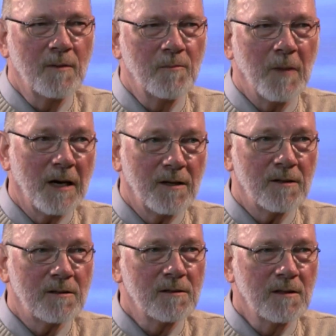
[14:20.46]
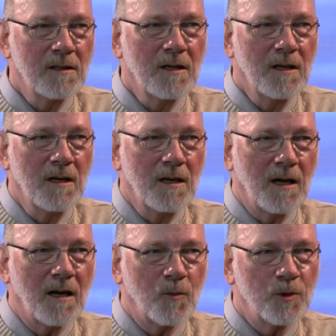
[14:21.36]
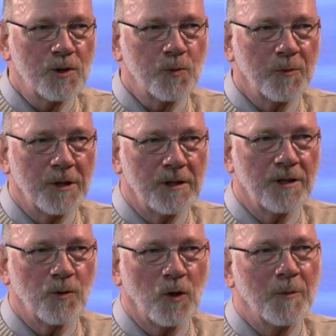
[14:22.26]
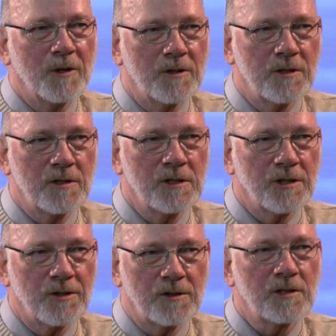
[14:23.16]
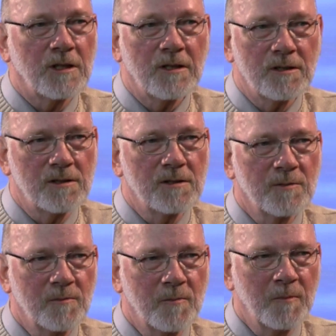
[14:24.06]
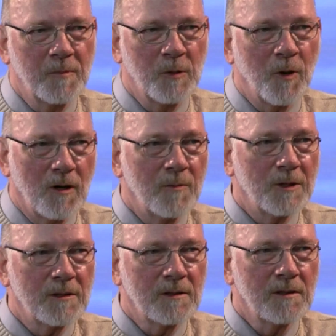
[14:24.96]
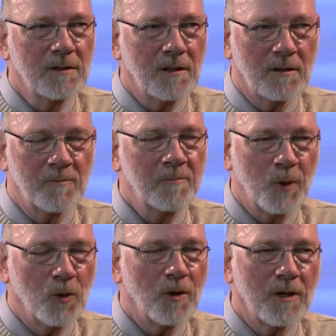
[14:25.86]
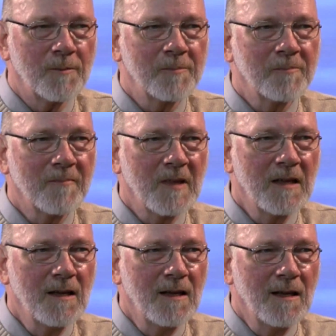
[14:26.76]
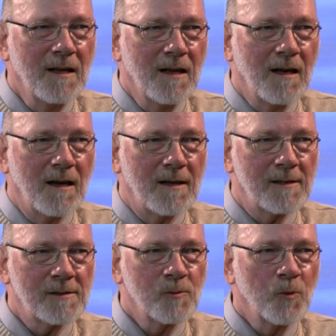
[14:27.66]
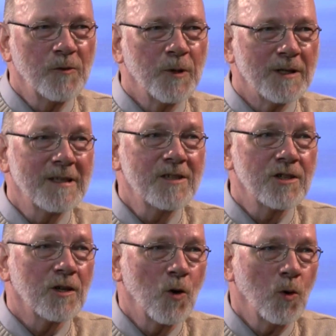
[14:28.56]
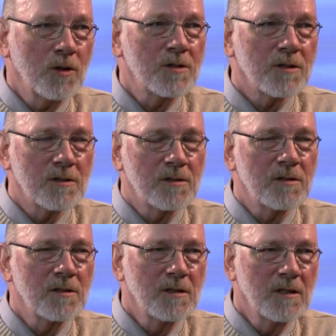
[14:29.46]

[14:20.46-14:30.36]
minor, uh, which would be in the Women and Gender Studies department or program. Uh, we've been teaching courses